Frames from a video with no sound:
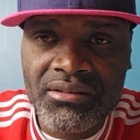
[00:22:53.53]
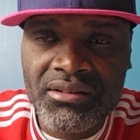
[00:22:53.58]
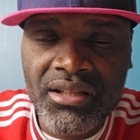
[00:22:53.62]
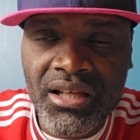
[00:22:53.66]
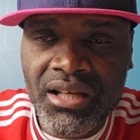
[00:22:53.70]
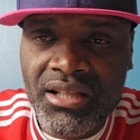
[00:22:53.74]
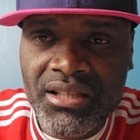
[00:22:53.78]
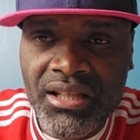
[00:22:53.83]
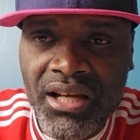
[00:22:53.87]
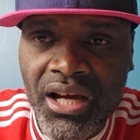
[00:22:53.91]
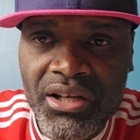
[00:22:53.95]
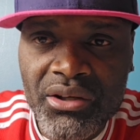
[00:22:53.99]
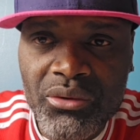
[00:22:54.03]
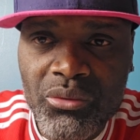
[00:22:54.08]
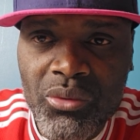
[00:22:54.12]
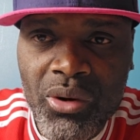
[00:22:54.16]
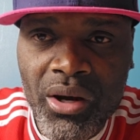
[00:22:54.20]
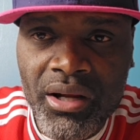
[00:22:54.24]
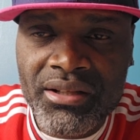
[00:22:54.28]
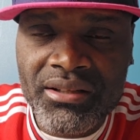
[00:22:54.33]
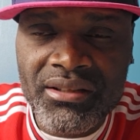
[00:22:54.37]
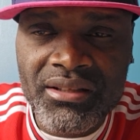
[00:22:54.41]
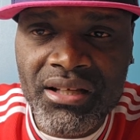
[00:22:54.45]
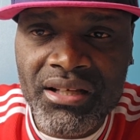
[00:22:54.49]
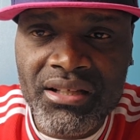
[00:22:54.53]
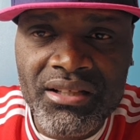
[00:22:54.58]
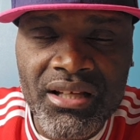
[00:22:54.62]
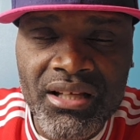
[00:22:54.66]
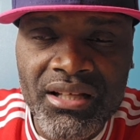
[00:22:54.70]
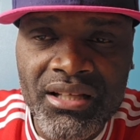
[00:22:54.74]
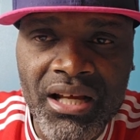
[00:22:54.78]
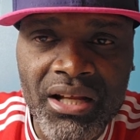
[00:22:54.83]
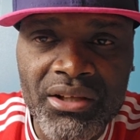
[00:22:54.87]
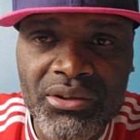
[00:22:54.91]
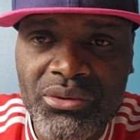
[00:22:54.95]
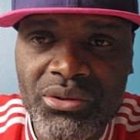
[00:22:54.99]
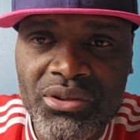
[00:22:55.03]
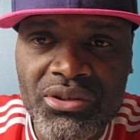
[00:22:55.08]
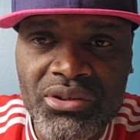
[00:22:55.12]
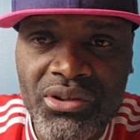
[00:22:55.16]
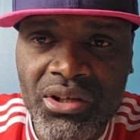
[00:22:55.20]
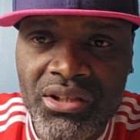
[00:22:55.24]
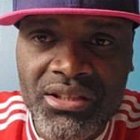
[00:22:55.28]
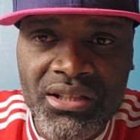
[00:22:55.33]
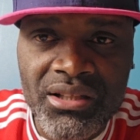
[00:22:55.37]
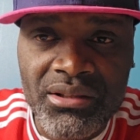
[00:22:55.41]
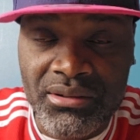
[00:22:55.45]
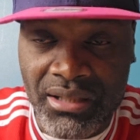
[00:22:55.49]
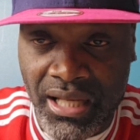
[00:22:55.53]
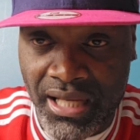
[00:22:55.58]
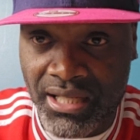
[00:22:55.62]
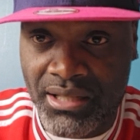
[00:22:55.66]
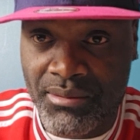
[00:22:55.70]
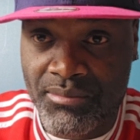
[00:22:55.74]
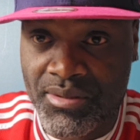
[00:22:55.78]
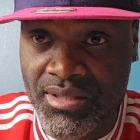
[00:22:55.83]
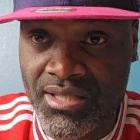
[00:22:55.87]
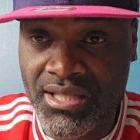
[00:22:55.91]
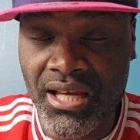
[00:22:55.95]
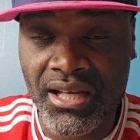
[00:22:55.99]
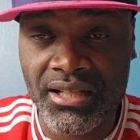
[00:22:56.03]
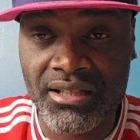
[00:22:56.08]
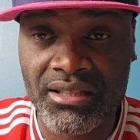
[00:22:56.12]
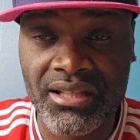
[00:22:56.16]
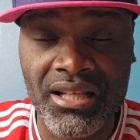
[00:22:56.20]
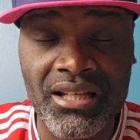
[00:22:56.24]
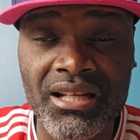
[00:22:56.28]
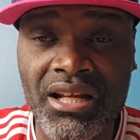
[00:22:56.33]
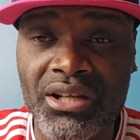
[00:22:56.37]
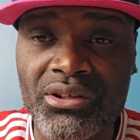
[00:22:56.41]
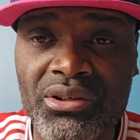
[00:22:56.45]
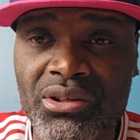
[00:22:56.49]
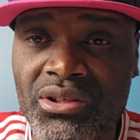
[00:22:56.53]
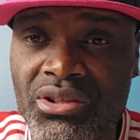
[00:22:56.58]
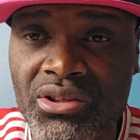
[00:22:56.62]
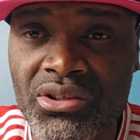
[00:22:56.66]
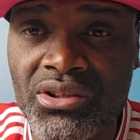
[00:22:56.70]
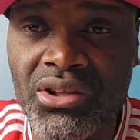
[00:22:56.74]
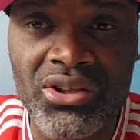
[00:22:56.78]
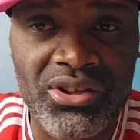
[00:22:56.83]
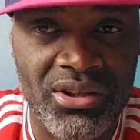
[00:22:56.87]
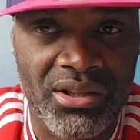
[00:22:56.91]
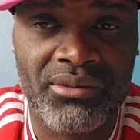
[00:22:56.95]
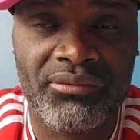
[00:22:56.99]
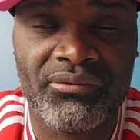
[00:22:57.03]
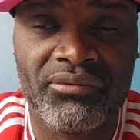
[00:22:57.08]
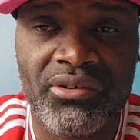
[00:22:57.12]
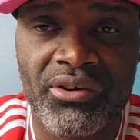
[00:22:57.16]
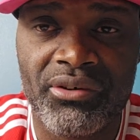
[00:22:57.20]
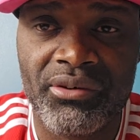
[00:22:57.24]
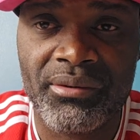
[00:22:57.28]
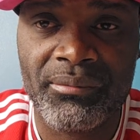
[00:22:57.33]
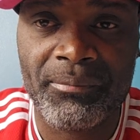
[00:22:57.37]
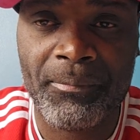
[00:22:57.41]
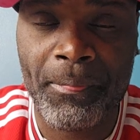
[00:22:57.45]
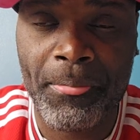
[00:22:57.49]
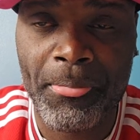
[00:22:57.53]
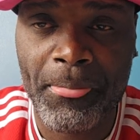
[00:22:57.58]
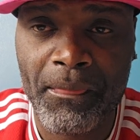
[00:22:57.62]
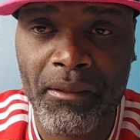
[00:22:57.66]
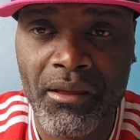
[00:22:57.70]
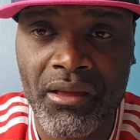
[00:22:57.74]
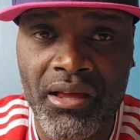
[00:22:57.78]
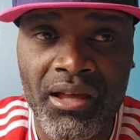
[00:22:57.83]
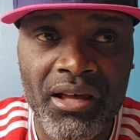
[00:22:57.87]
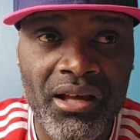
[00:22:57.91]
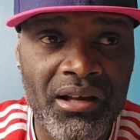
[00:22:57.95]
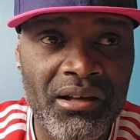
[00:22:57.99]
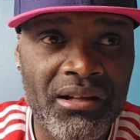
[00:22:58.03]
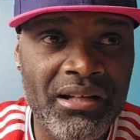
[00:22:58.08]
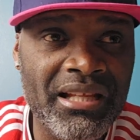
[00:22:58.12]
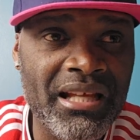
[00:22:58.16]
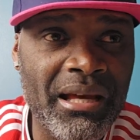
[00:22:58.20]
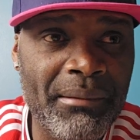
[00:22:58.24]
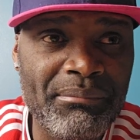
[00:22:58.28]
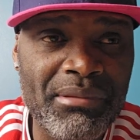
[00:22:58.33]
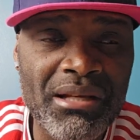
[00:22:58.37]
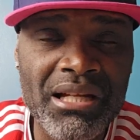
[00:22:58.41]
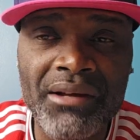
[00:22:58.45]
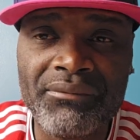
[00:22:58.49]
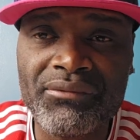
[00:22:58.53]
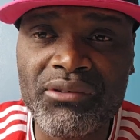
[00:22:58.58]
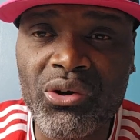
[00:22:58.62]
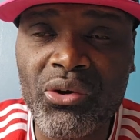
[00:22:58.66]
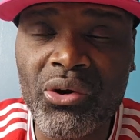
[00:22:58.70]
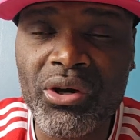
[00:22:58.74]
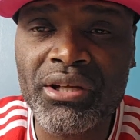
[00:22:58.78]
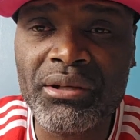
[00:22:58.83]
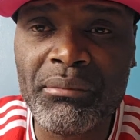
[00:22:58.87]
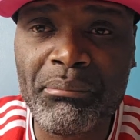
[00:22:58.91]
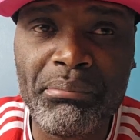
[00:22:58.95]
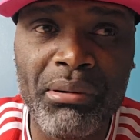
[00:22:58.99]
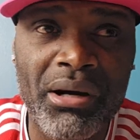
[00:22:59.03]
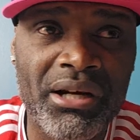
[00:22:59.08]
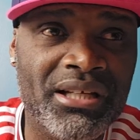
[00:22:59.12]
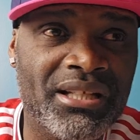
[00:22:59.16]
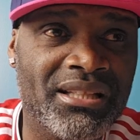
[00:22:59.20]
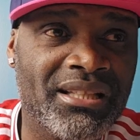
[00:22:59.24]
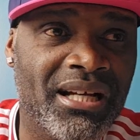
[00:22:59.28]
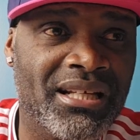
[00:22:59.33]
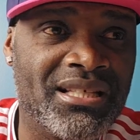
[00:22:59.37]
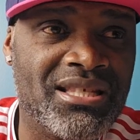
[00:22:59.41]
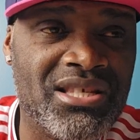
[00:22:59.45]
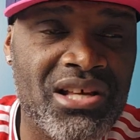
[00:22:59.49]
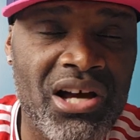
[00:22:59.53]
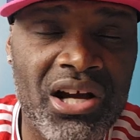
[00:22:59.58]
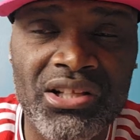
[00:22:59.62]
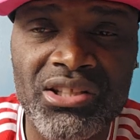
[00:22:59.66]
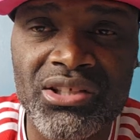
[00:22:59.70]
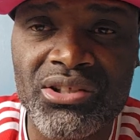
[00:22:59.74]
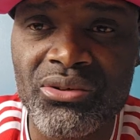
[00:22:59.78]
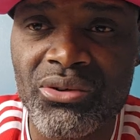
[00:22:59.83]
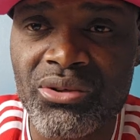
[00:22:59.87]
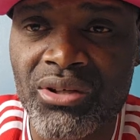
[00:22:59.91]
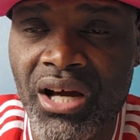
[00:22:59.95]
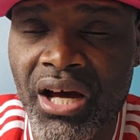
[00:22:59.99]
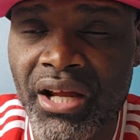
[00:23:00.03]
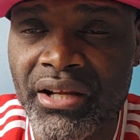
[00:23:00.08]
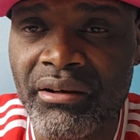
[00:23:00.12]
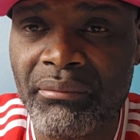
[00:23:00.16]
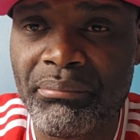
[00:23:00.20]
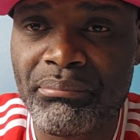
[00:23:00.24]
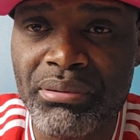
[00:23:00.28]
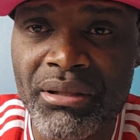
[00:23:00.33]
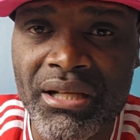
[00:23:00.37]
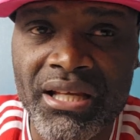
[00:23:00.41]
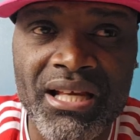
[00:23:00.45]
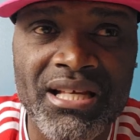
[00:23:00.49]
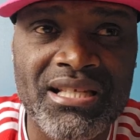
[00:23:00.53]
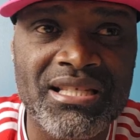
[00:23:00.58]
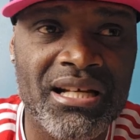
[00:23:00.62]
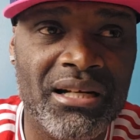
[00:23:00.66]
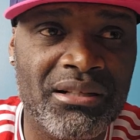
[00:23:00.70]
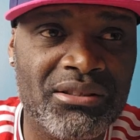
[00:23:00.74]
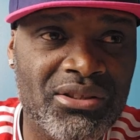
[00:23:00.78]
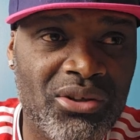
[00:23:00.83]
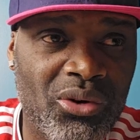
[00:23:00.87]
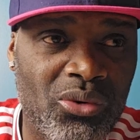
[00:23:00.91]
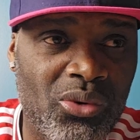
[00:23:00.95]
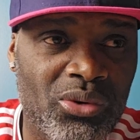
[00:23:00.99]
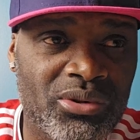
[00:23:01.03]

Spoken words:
They are the one. They're not doing nothing, like him said. They're not doing nothing for him. Liam Bailey have to go in his pocket and sorting out other players and